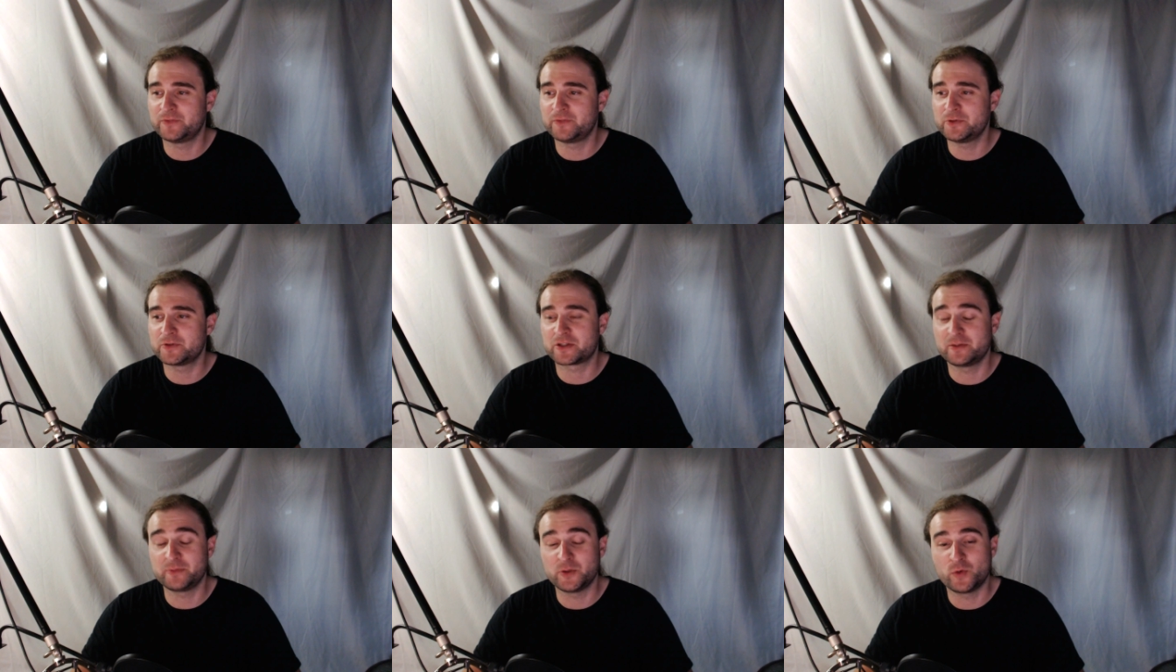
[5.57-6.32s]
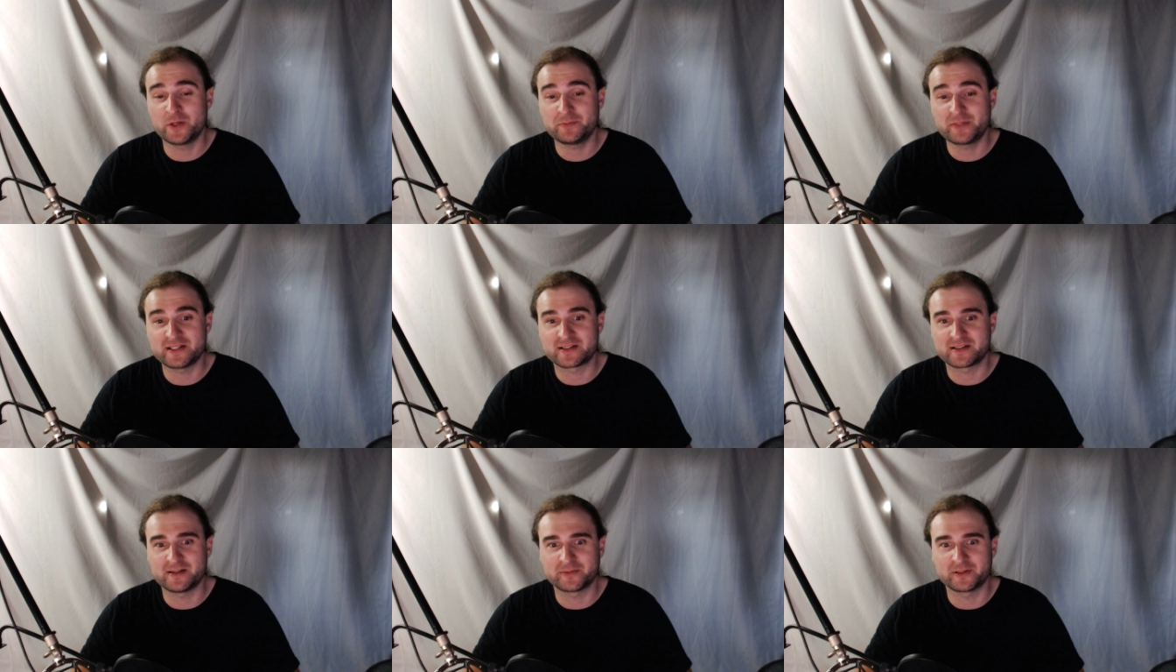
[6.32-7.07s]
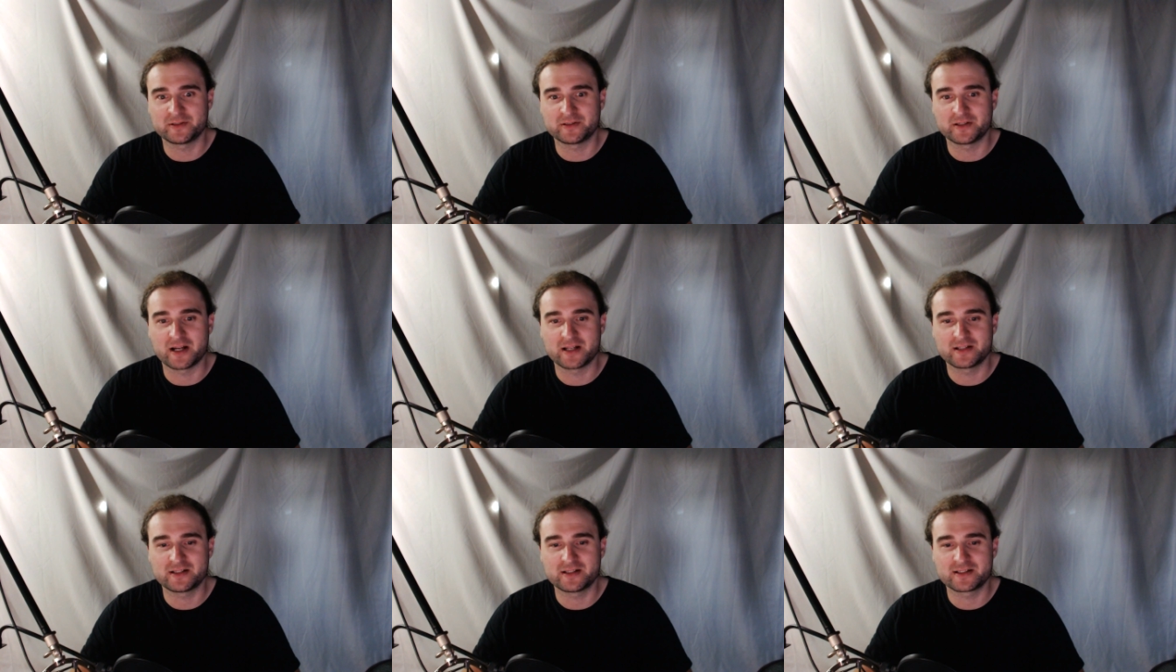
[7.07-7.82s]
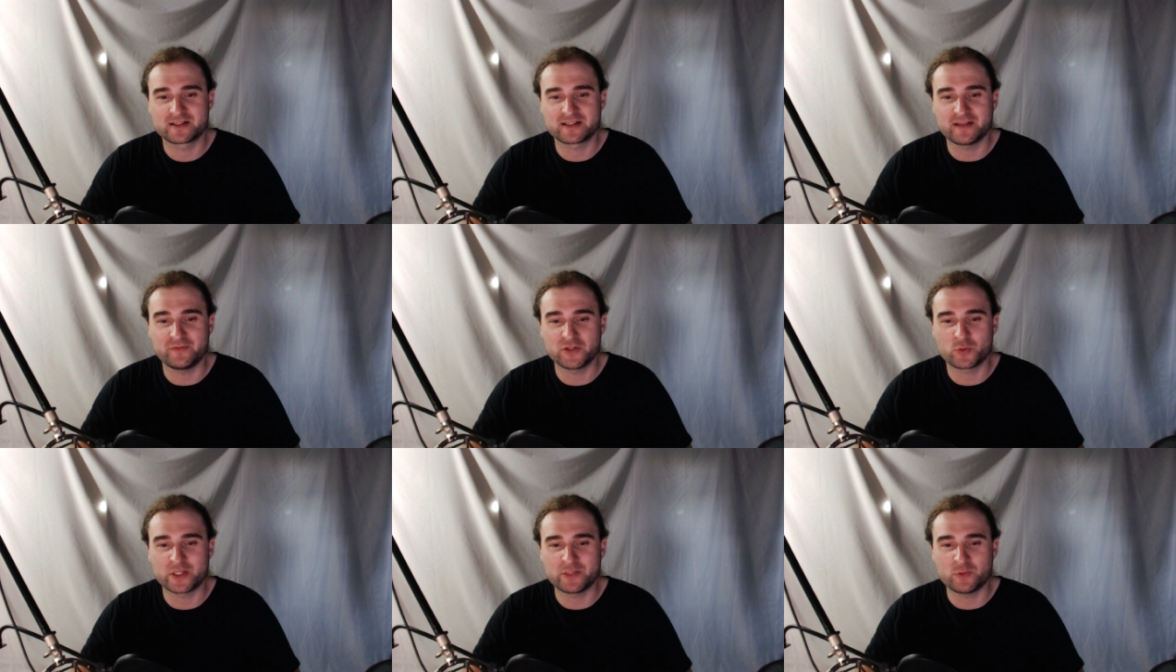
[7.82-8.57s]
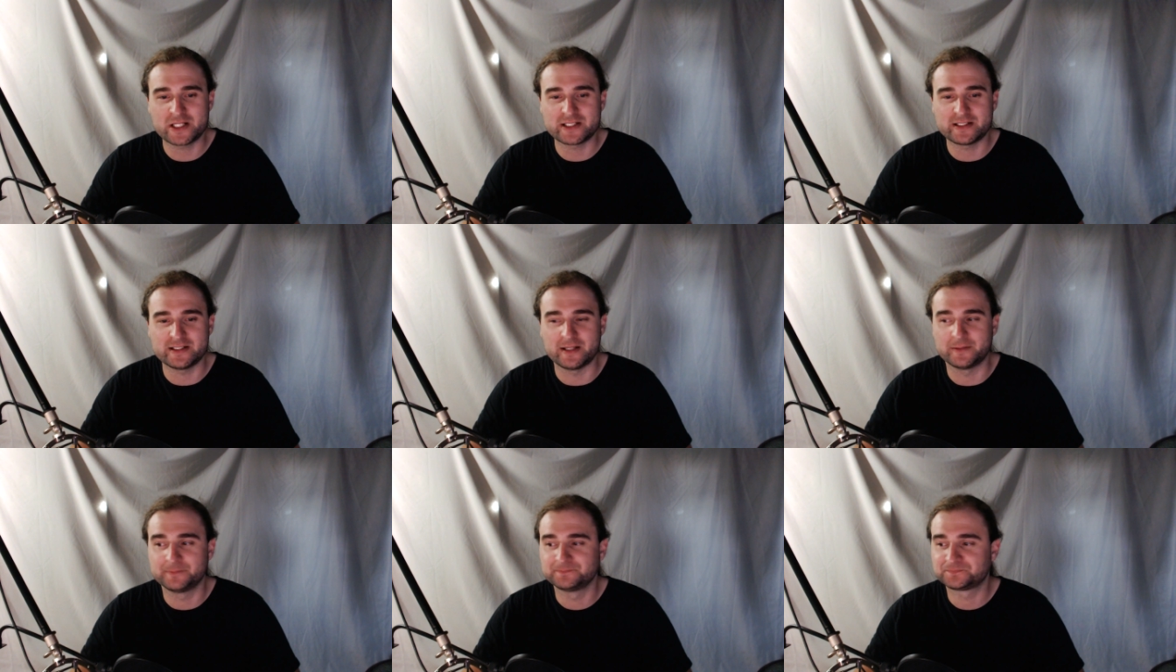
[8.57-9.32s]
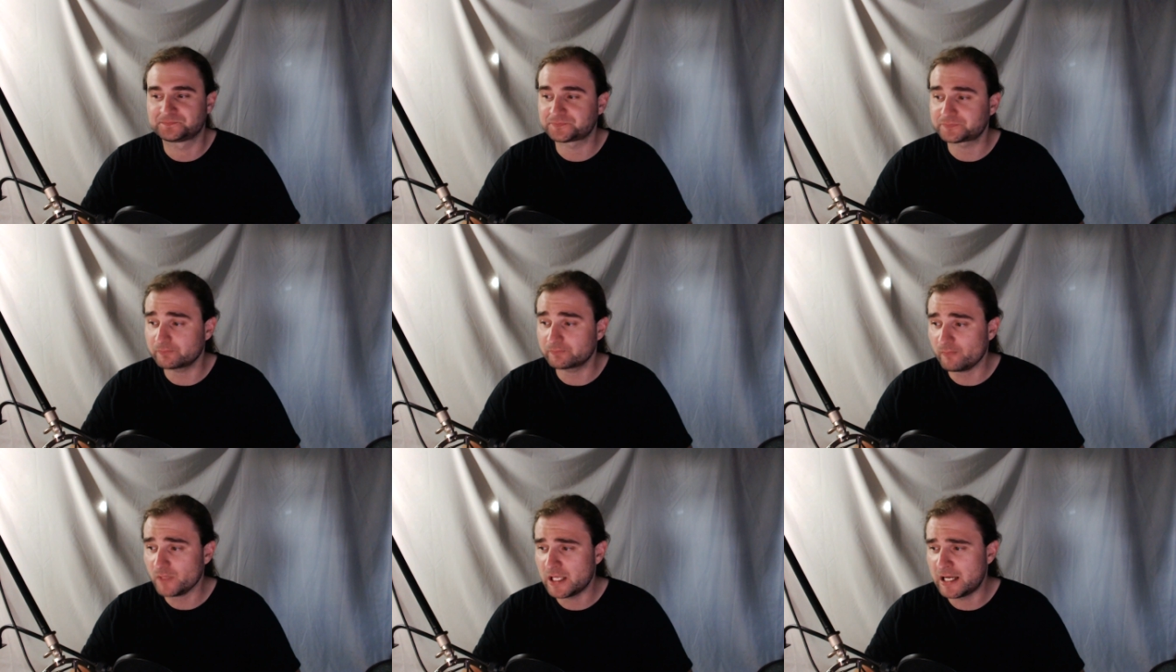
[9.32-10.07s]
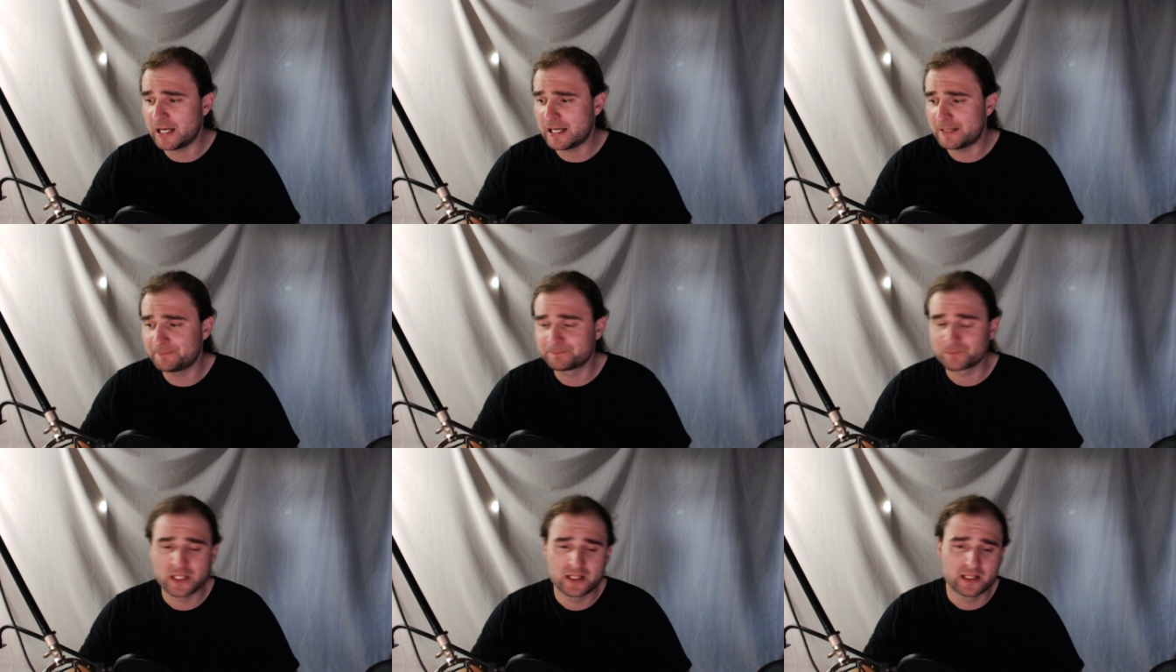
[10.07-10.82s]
review is going to be One Piece number 721. Uh,